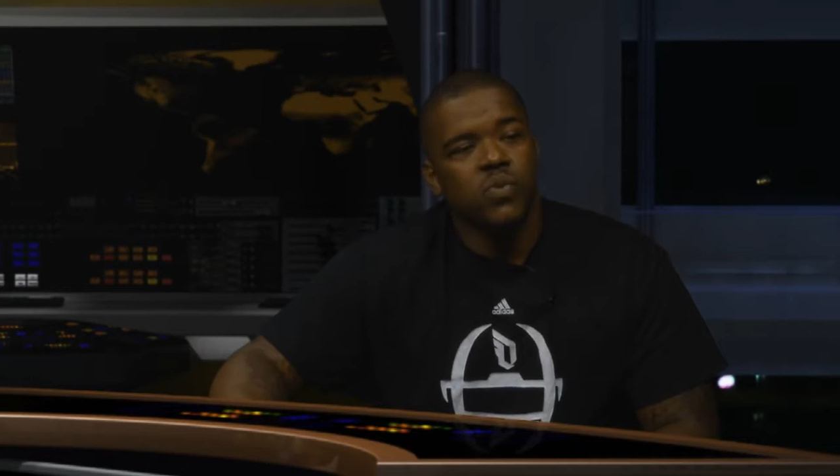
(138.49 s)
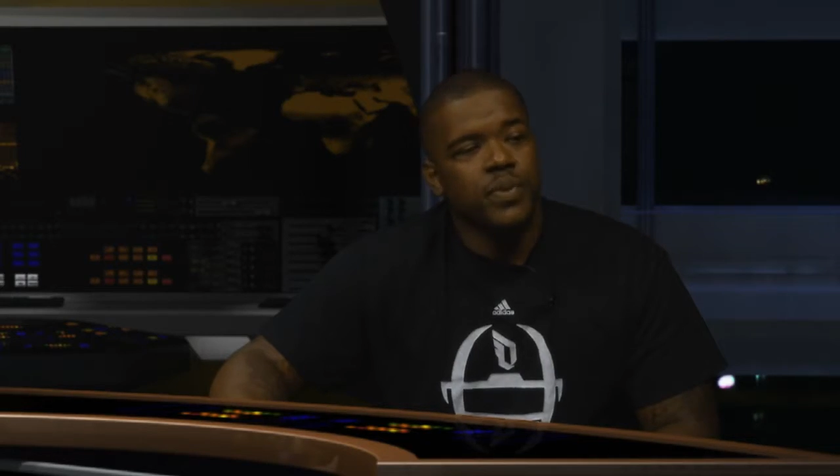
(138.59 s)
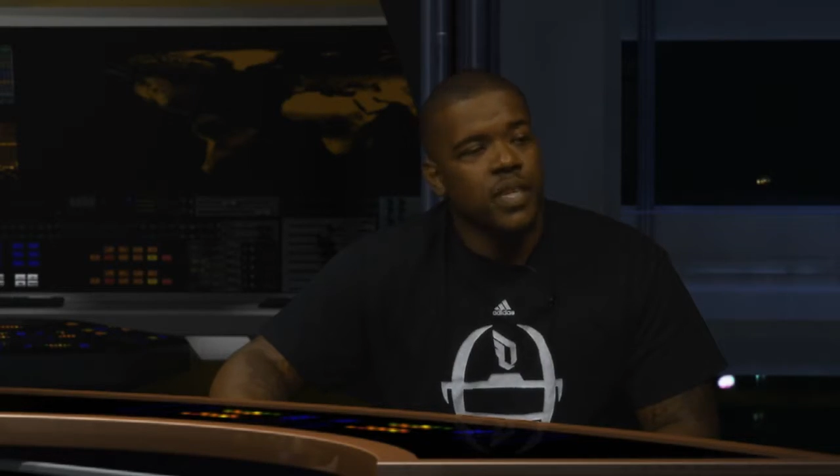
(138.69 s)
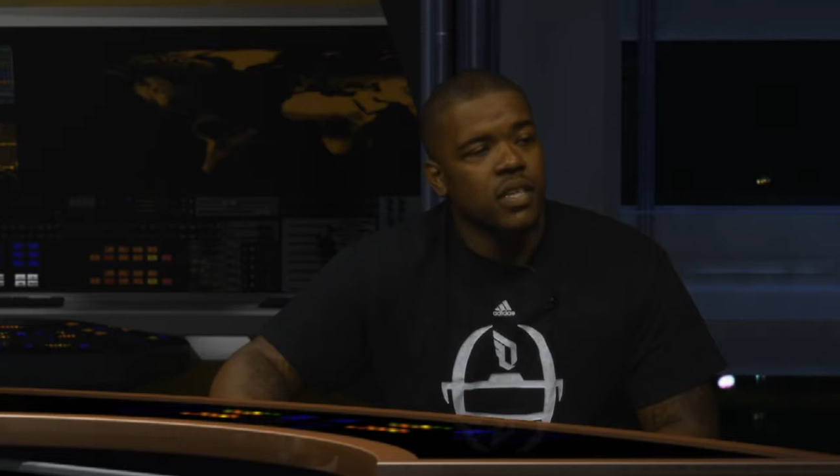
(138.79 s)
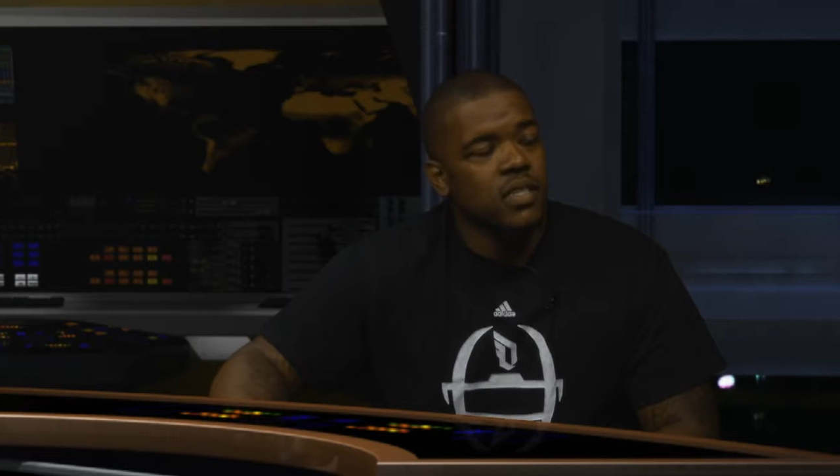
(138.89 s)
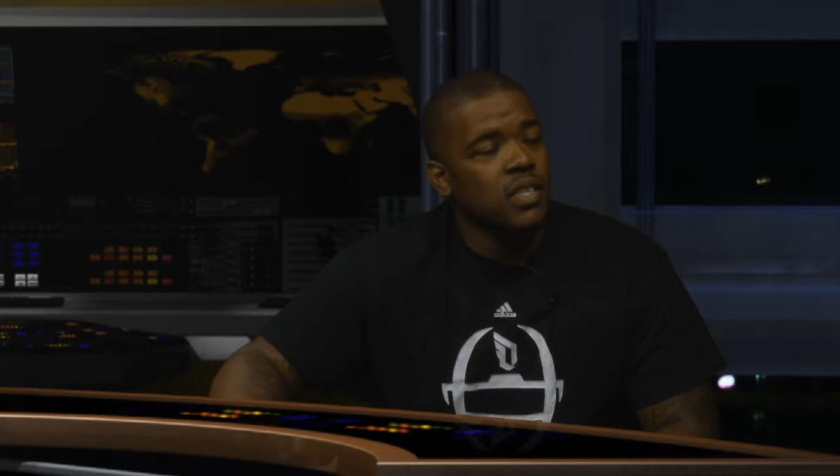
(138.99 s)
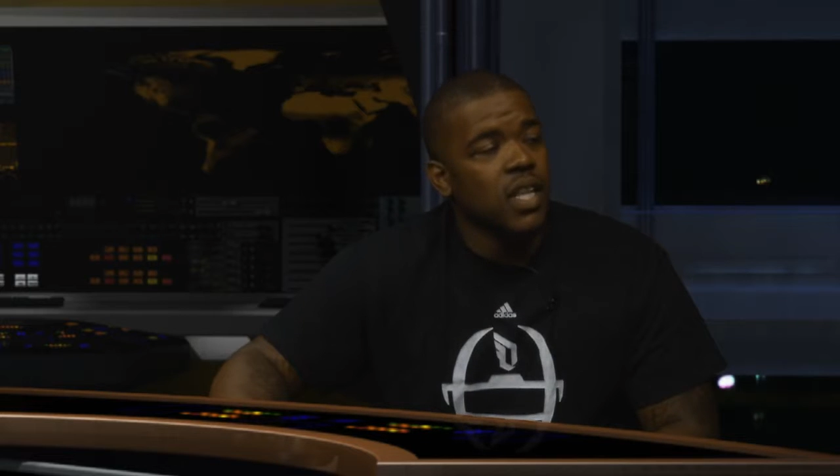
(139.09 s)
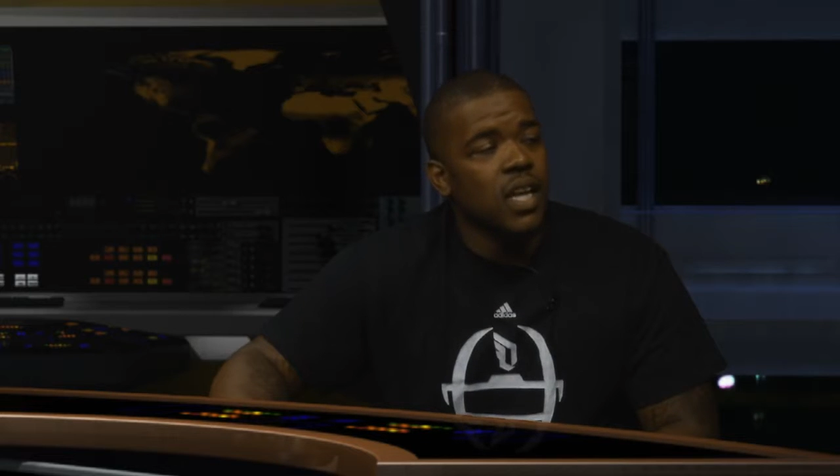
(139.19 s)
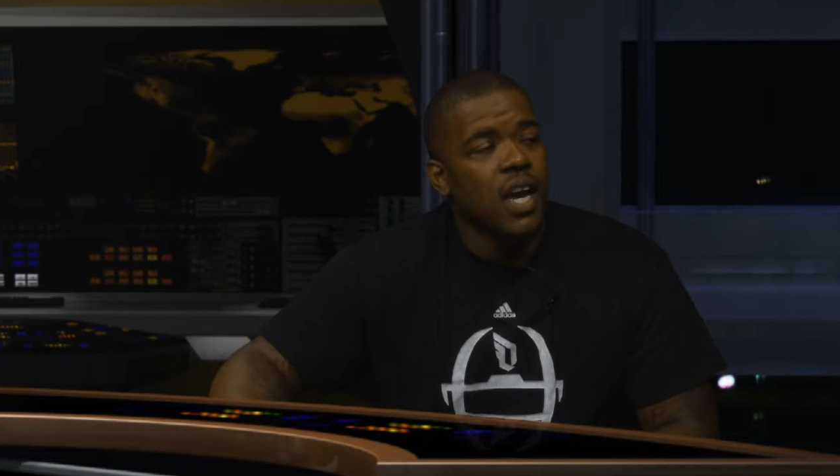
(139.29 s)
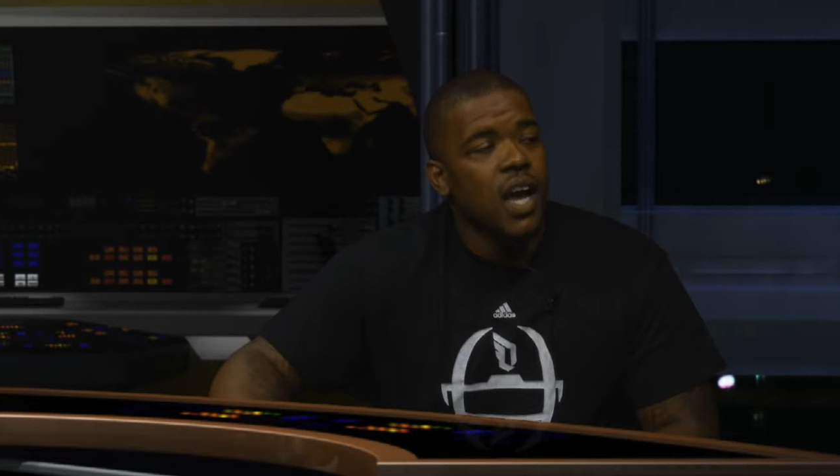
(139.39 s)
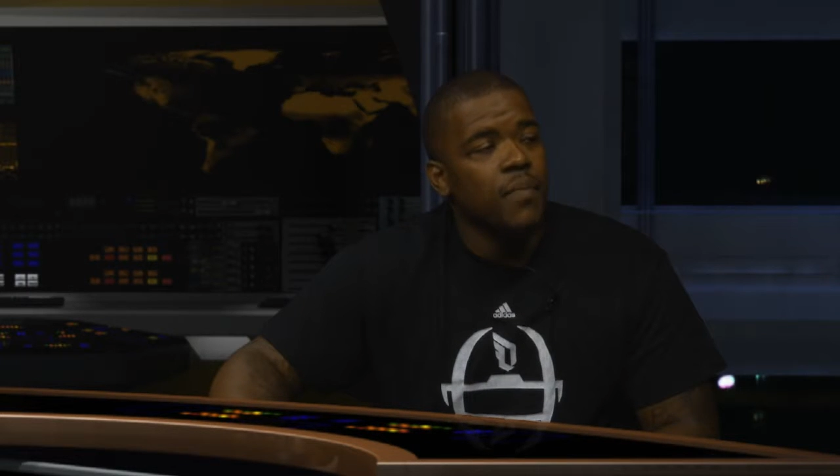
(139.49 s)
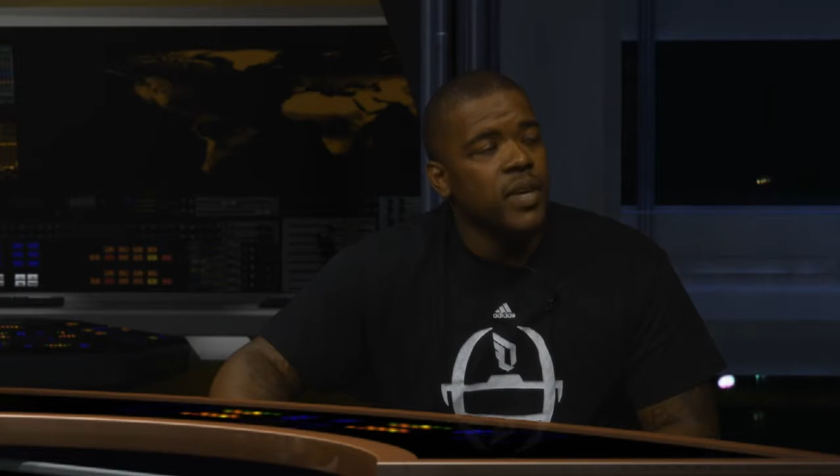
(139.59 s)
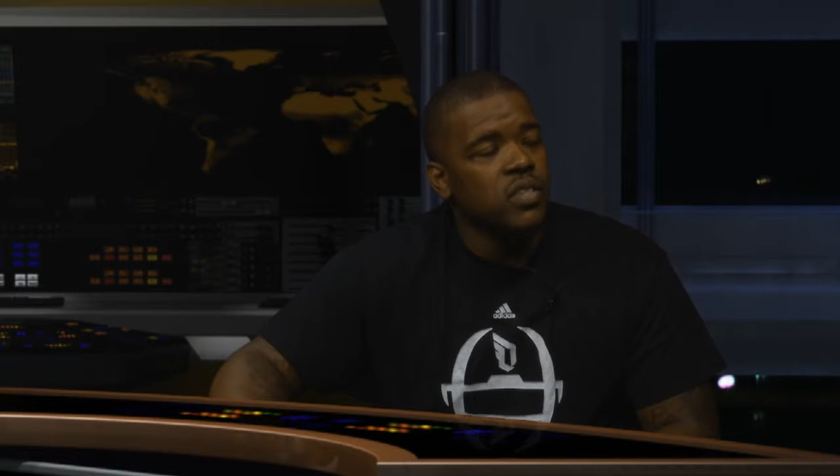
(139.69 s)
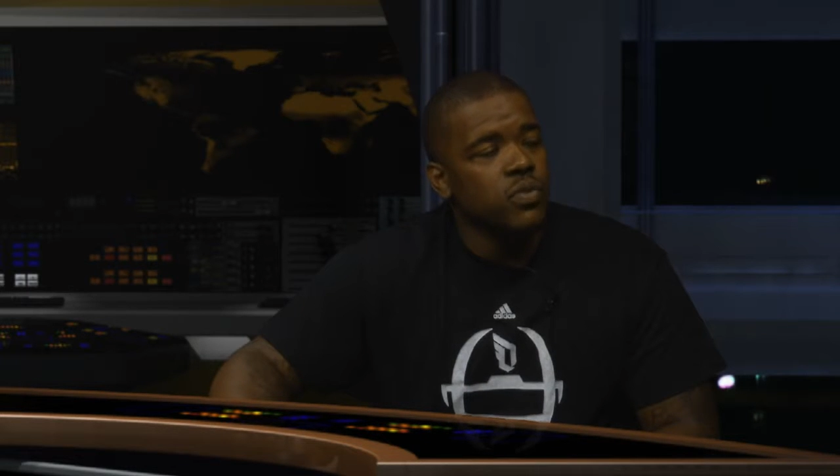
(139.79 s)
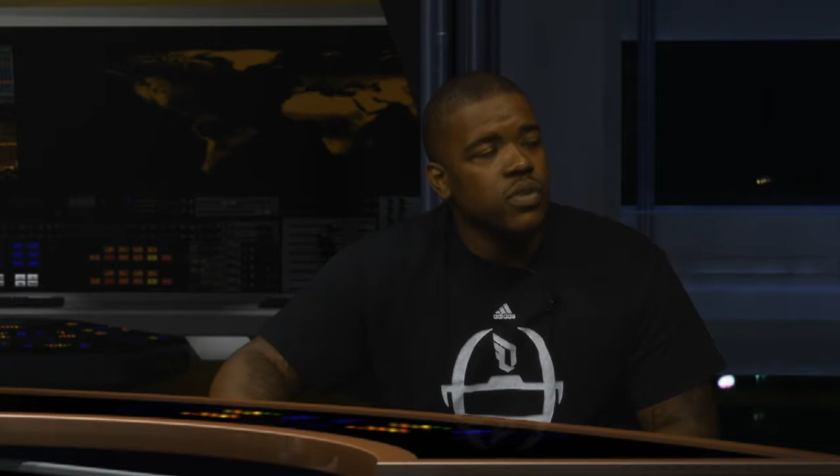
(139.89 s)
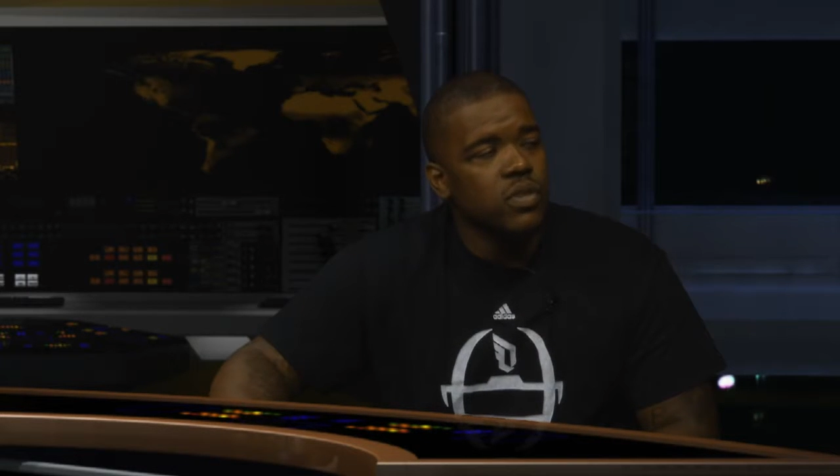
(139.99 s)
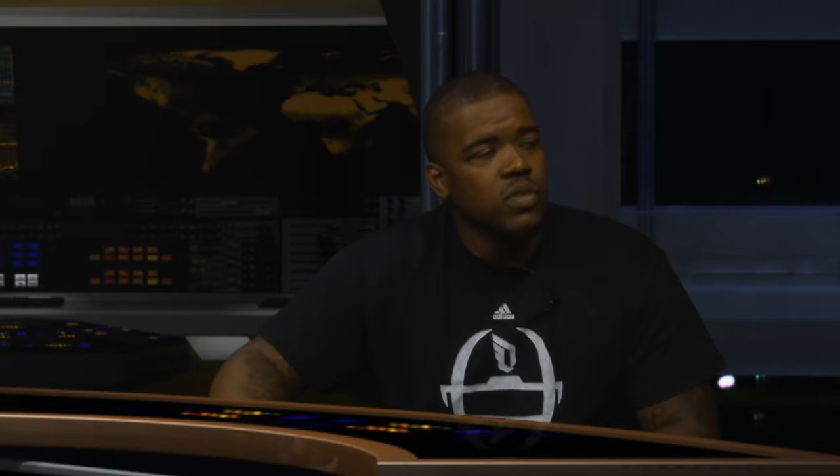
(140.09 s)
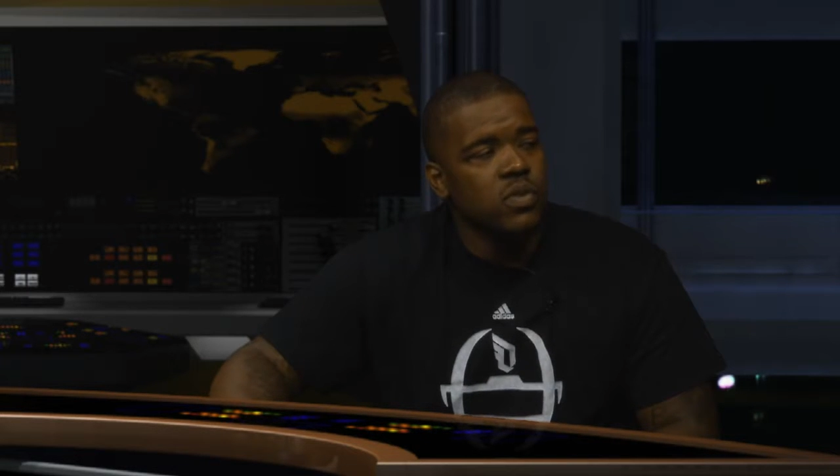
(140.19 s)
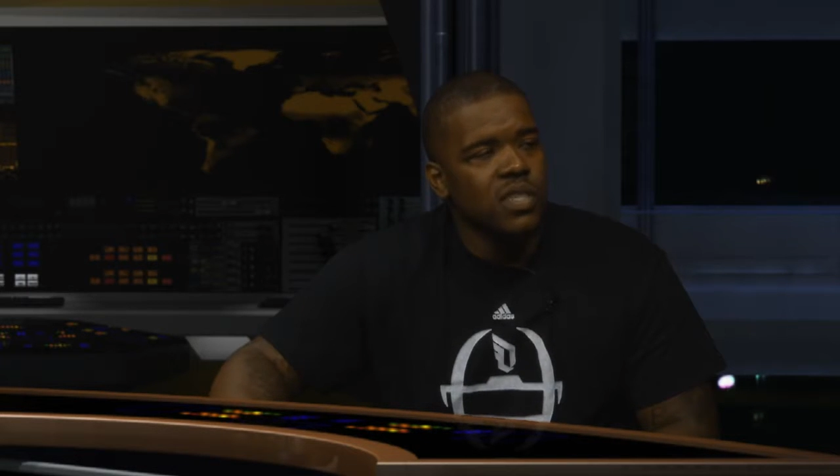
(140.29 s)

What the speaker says: We played against a lot of high major recruits.